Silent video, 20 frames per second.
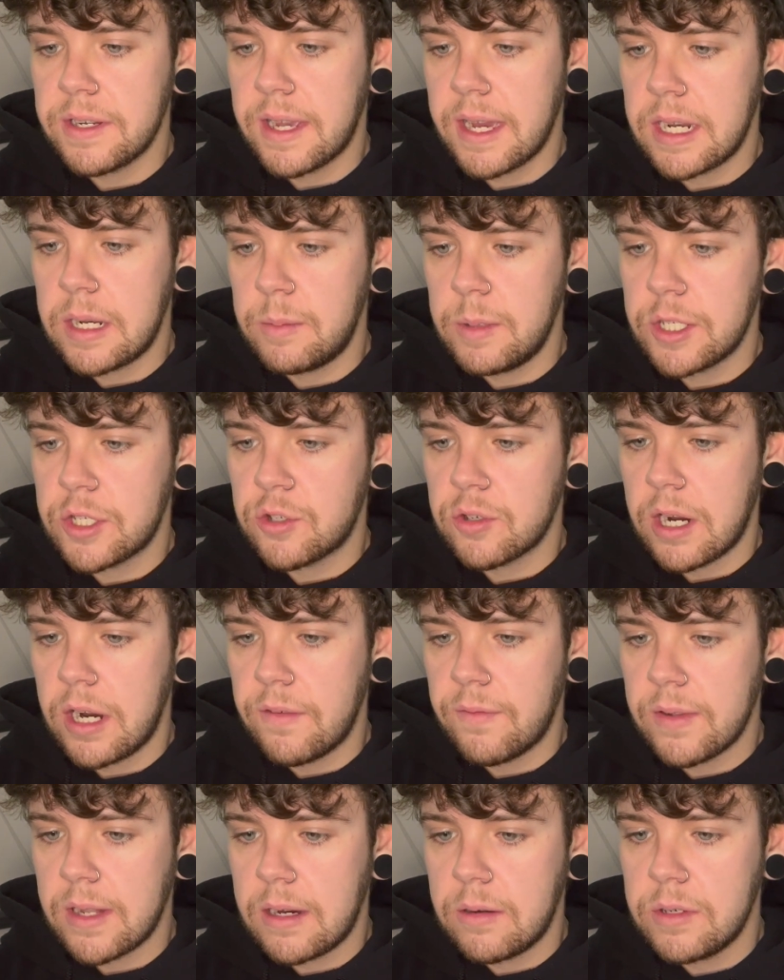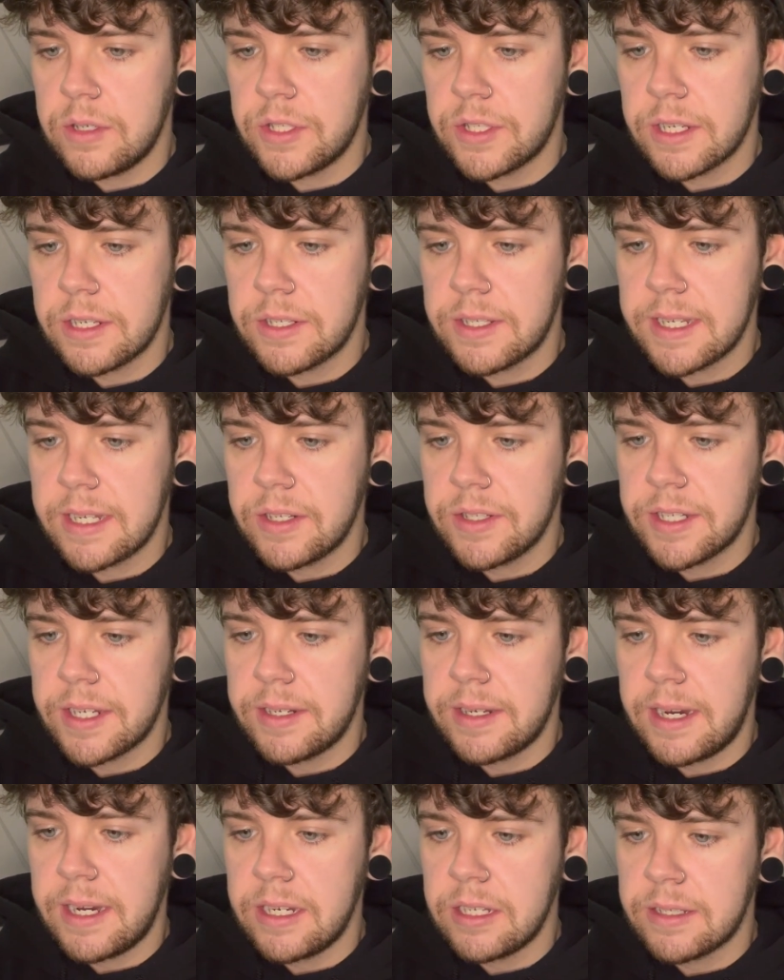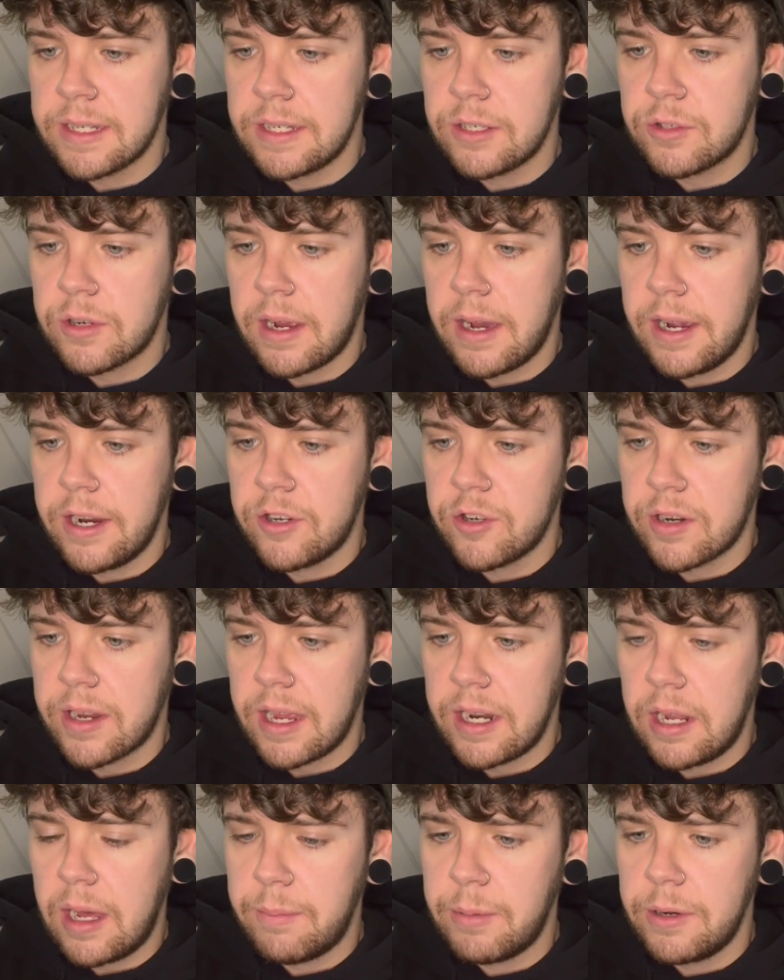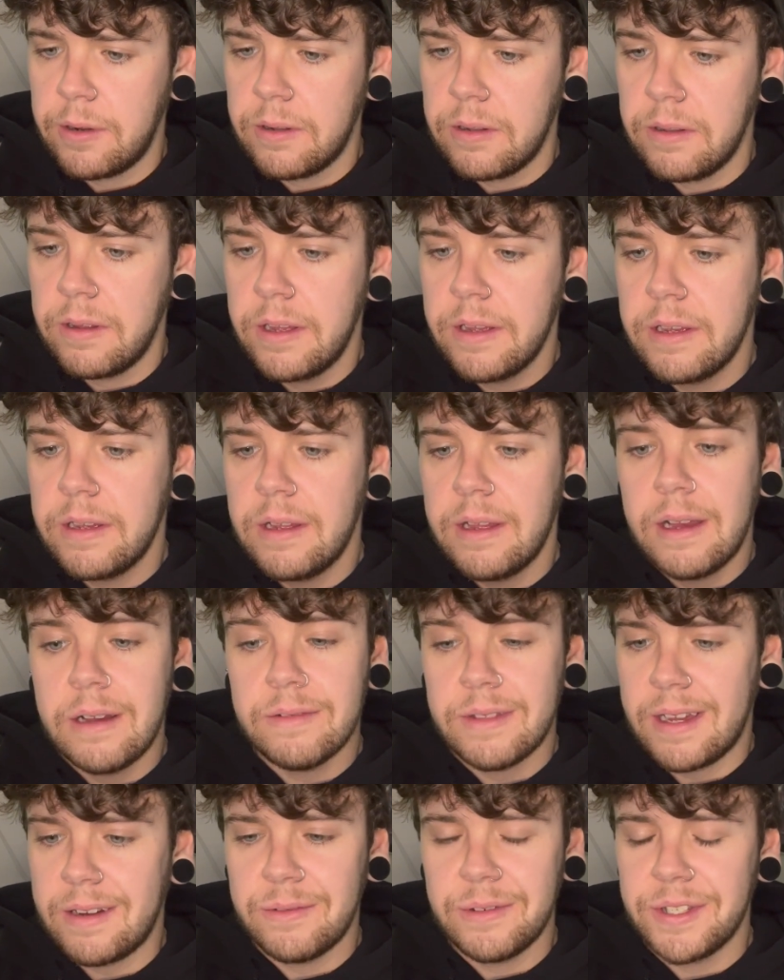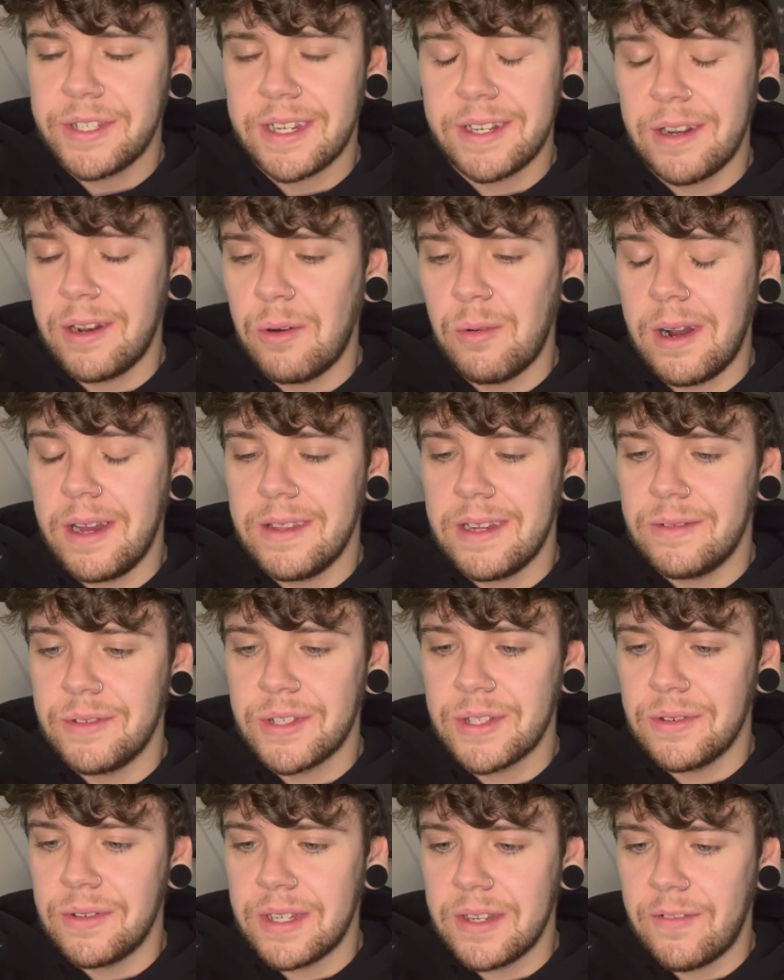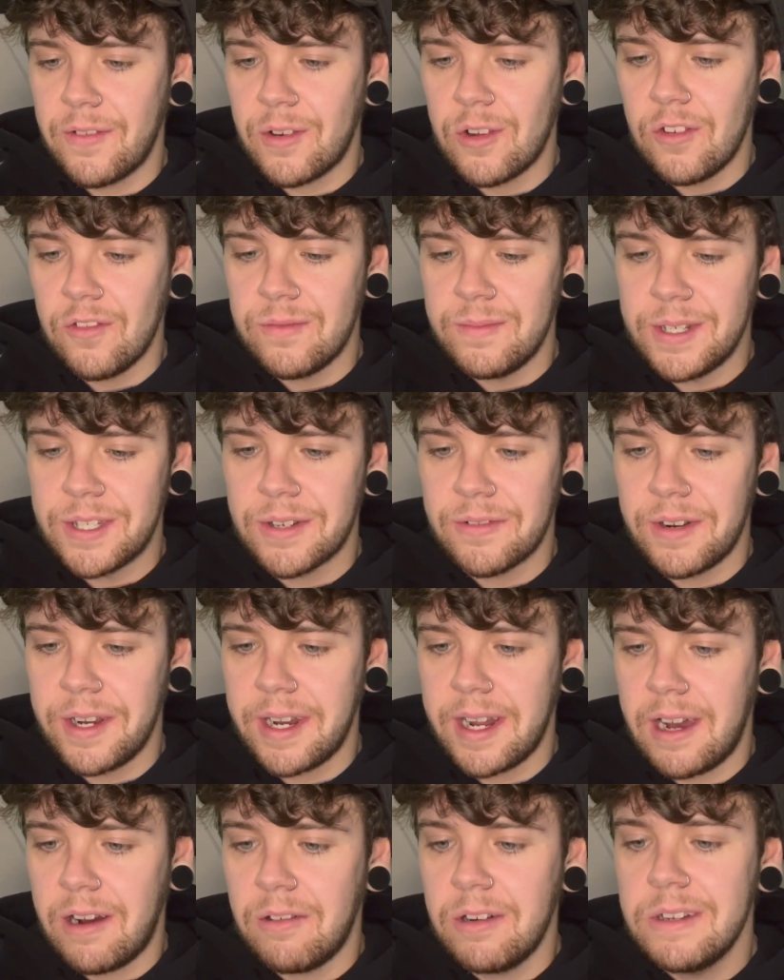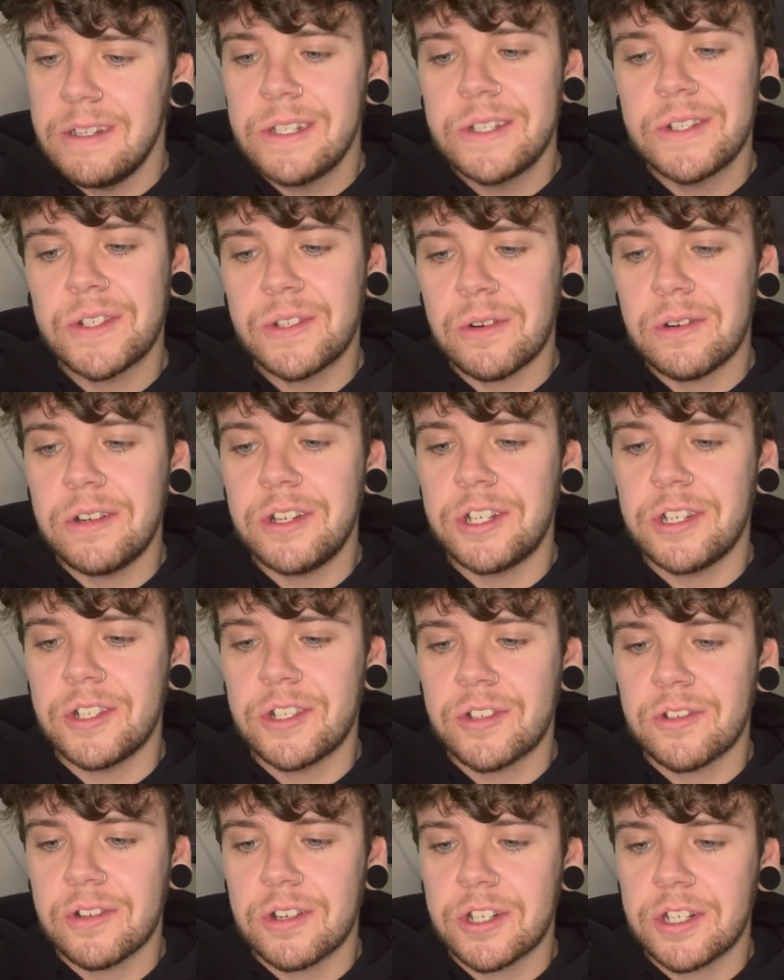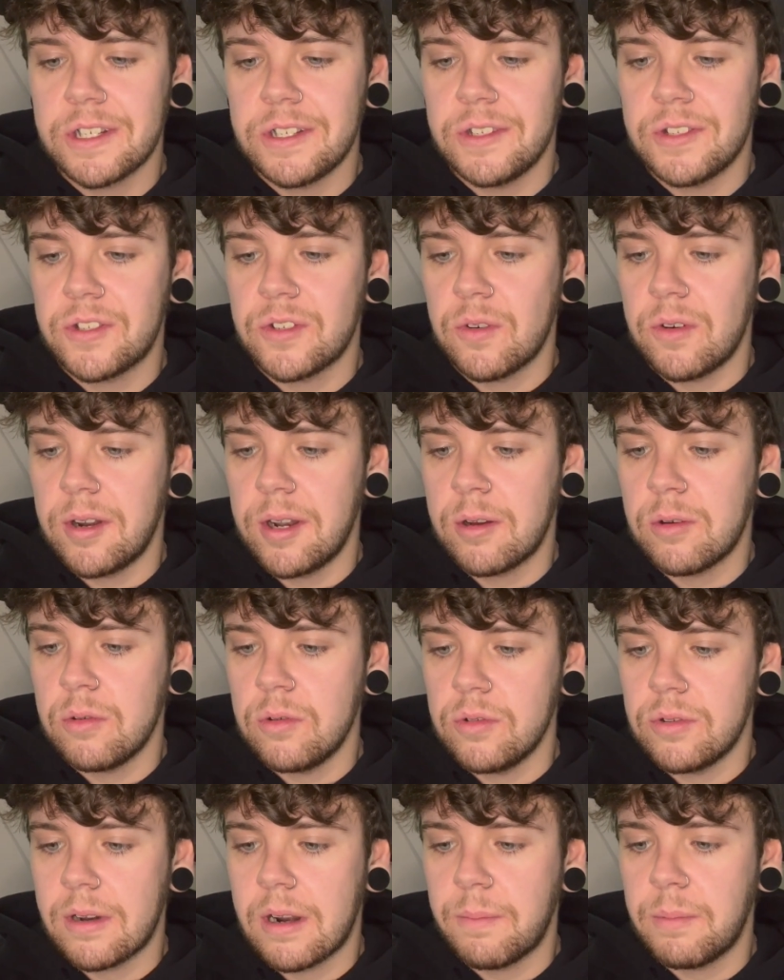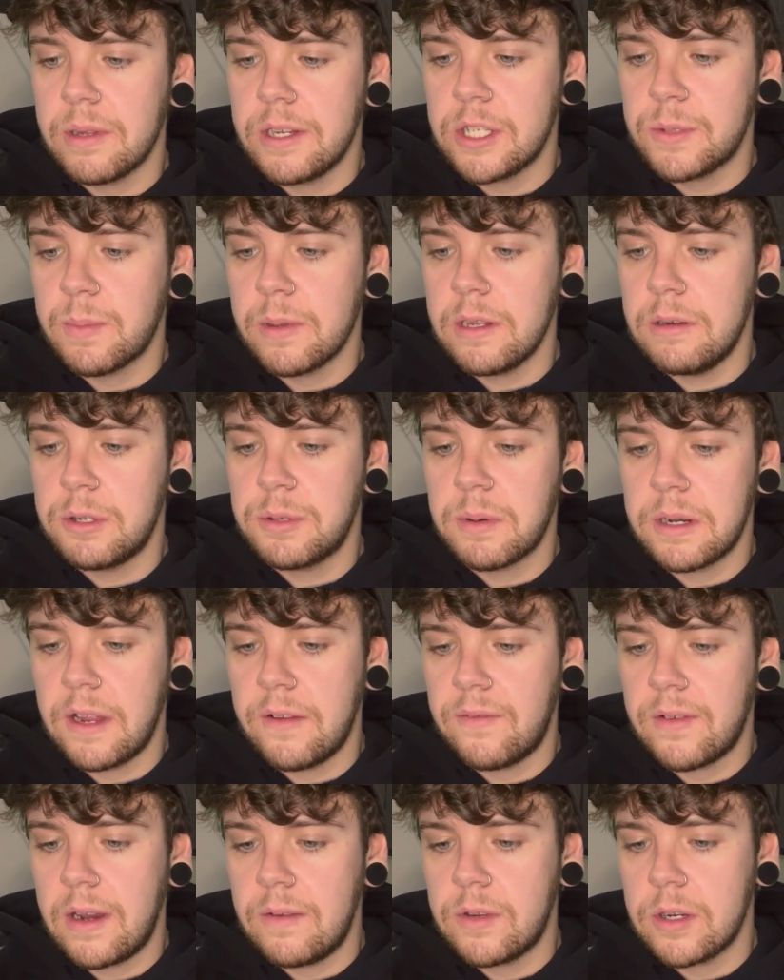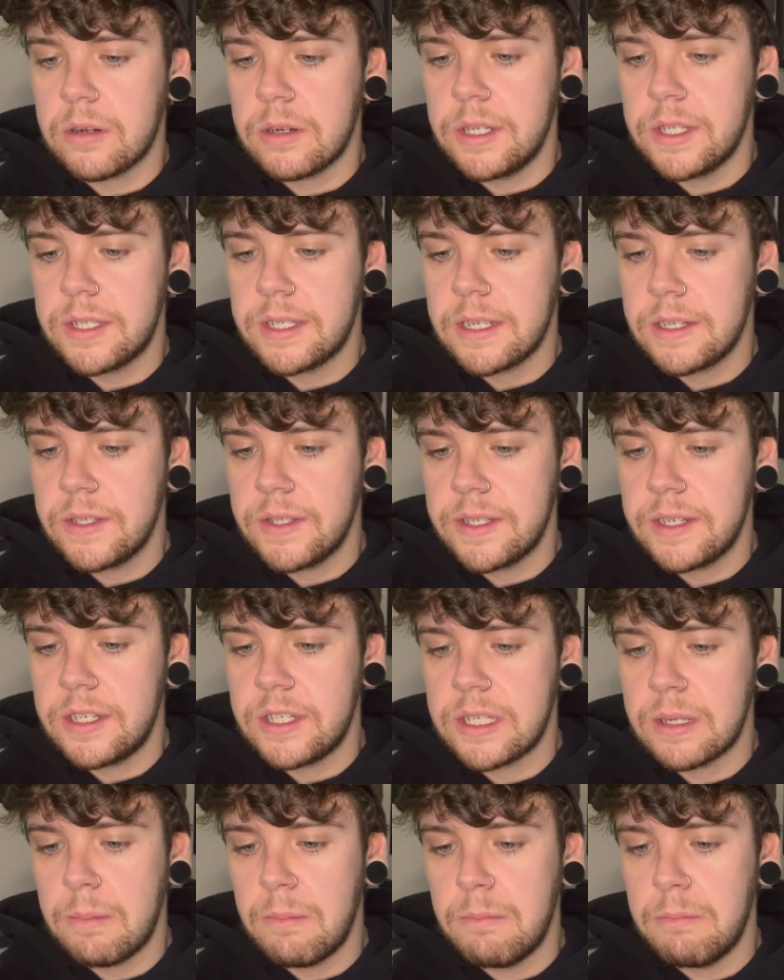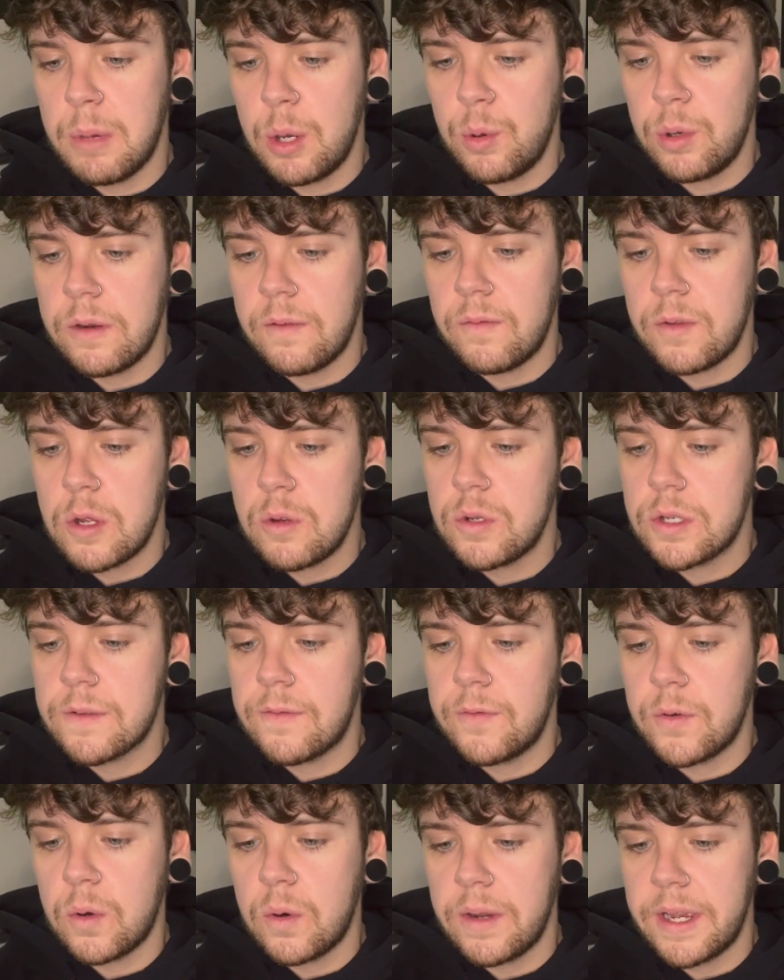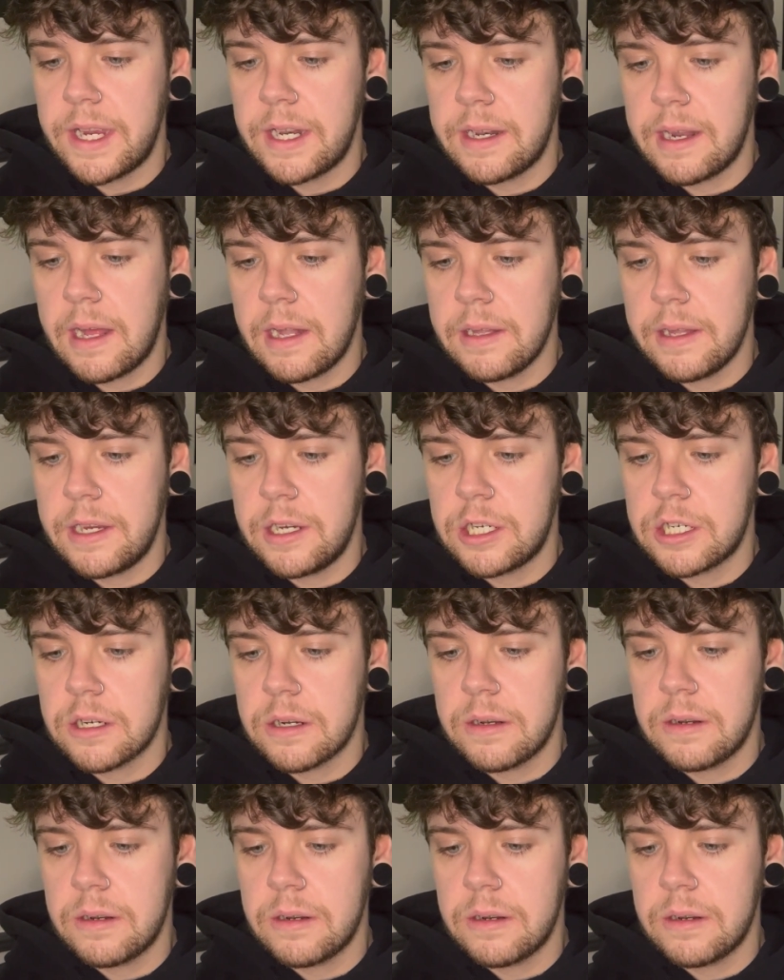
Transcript: cannabis dried flowers, delta 9 tetrahydrocannabinol. I don't know why that was so difficult for me to read out. Storage instructions, store in a cool dry place below 25 degrees Celsius, mode of use for inhalation.